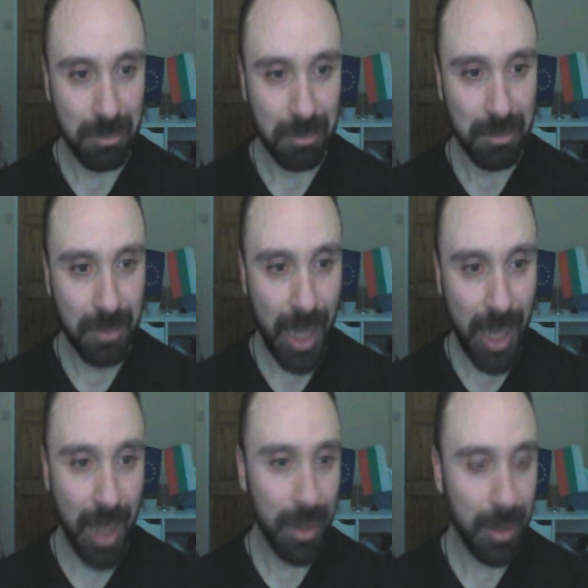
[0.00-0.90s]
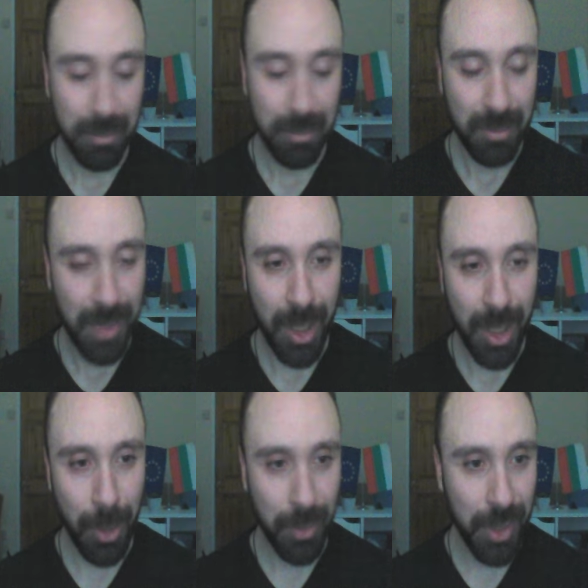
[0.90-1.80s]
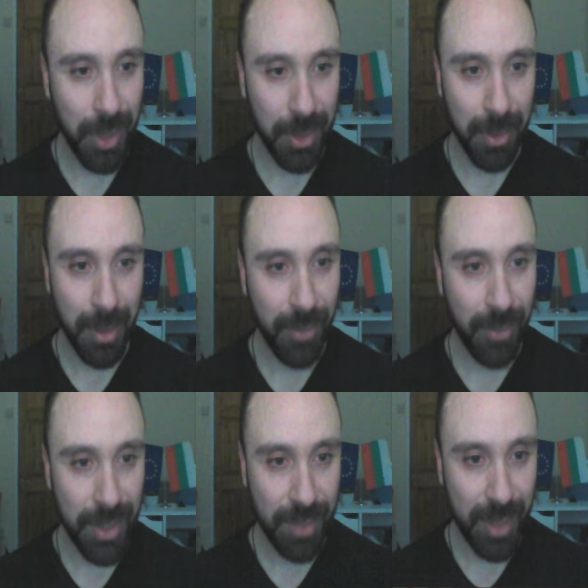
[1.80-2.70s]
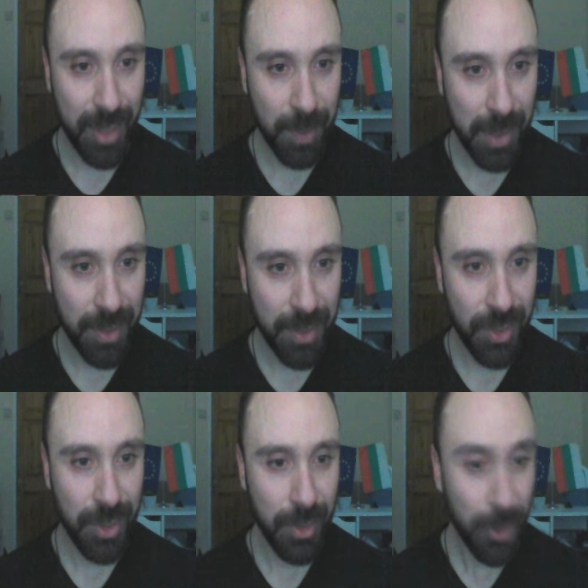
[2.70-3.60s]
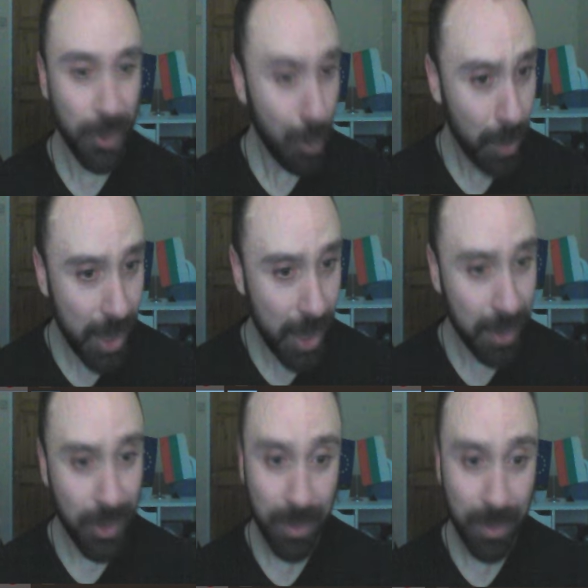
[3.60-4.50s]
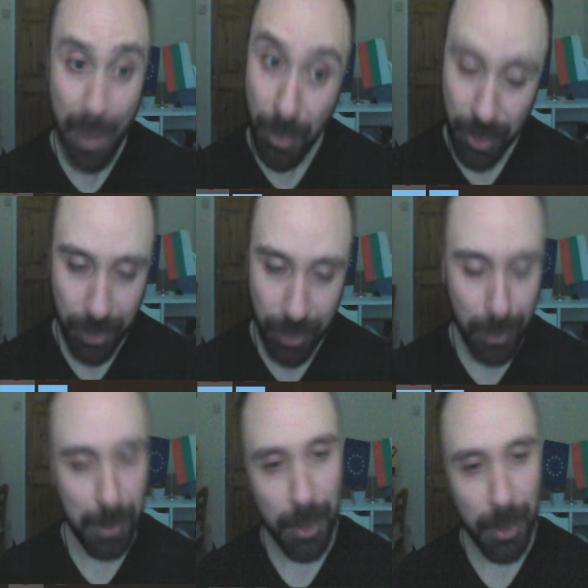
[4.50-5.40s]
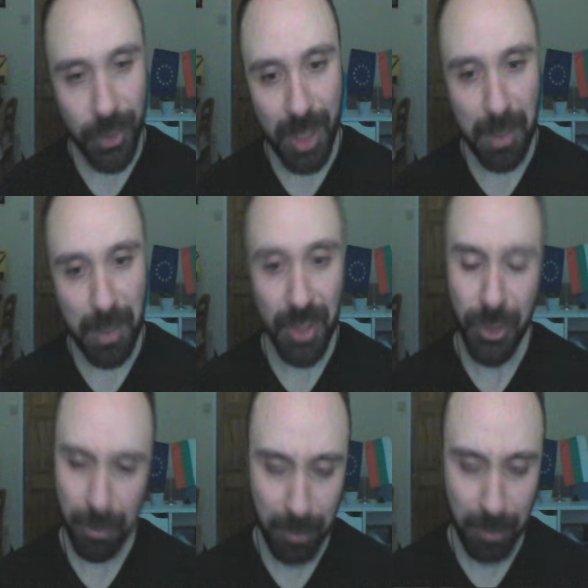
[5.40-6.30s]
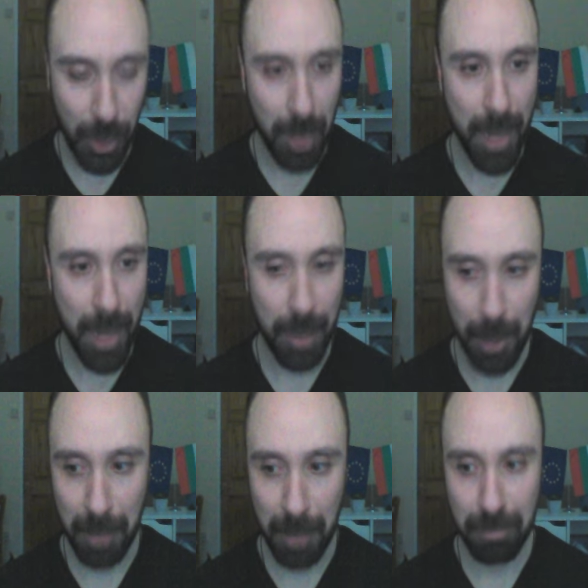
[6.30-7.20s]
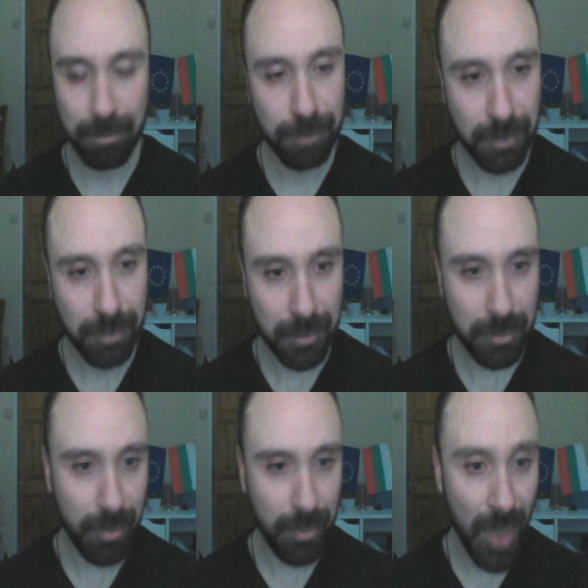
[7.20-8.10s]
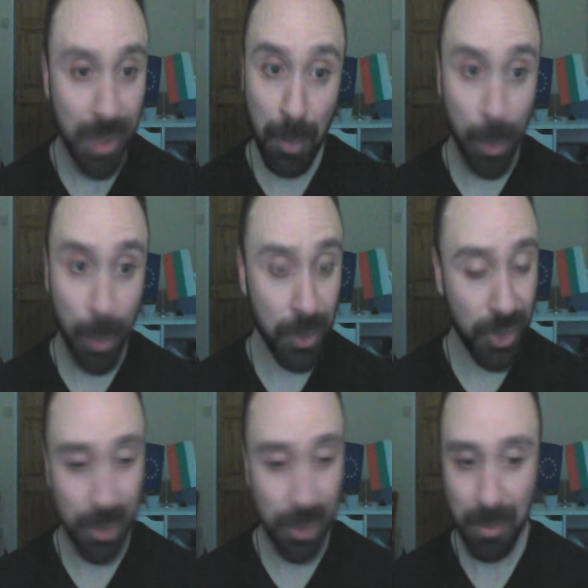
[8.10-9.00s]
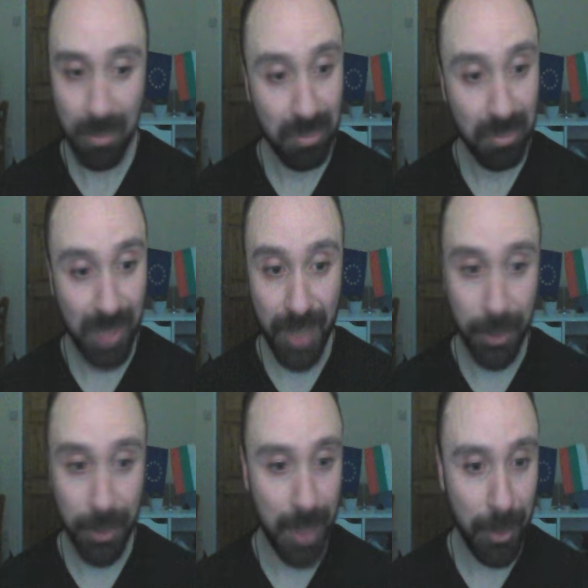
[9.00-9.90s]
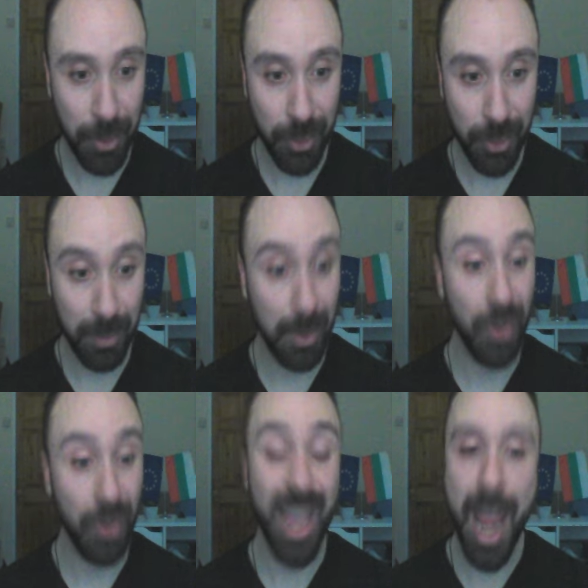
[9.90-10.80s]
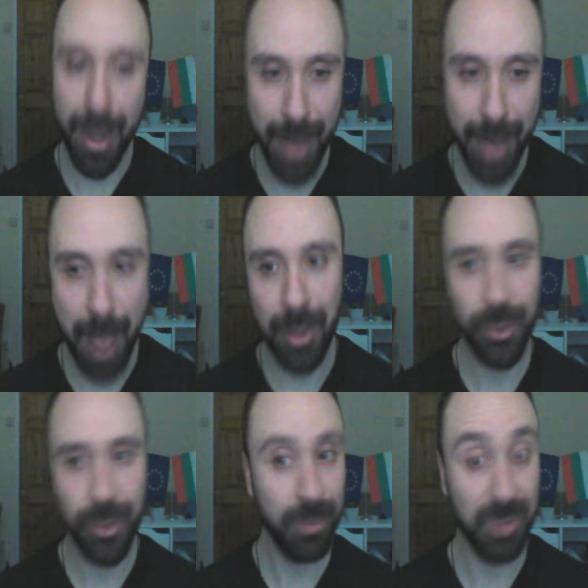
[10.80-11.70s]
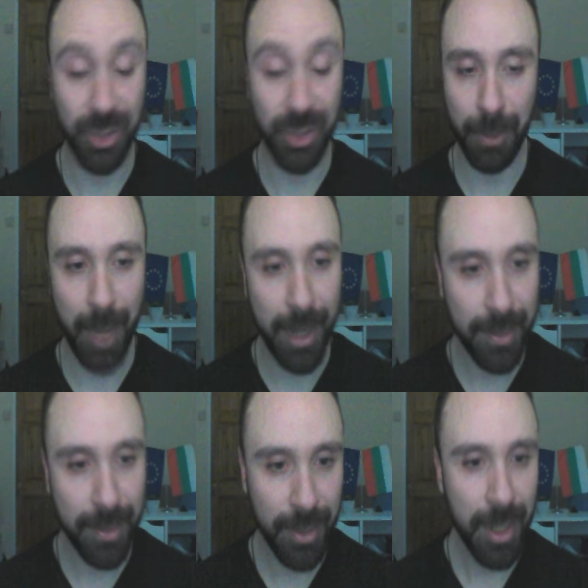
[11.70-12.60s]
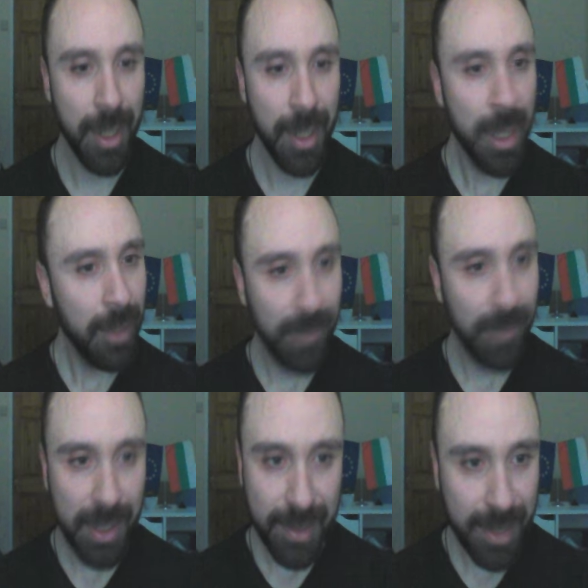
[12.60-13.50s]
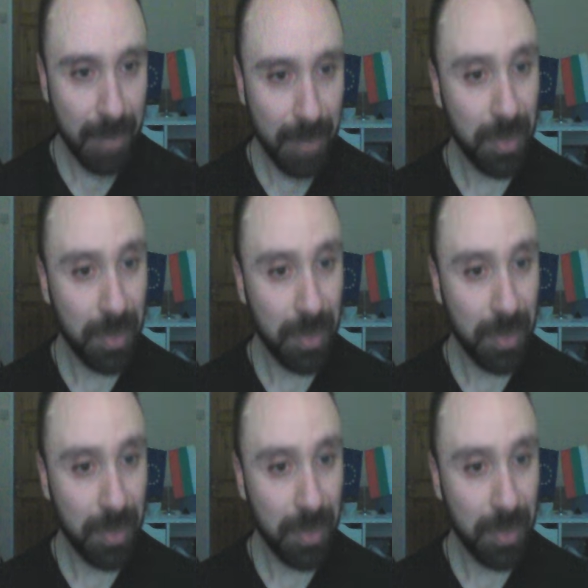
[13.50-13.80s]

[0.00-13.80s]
yeah, all of the other offensive aspects. Soulbrand, damage reduction from close enemies, not a bad one. T-Bolts gets you damage reduction from close and damage, which is great. Flicker Step,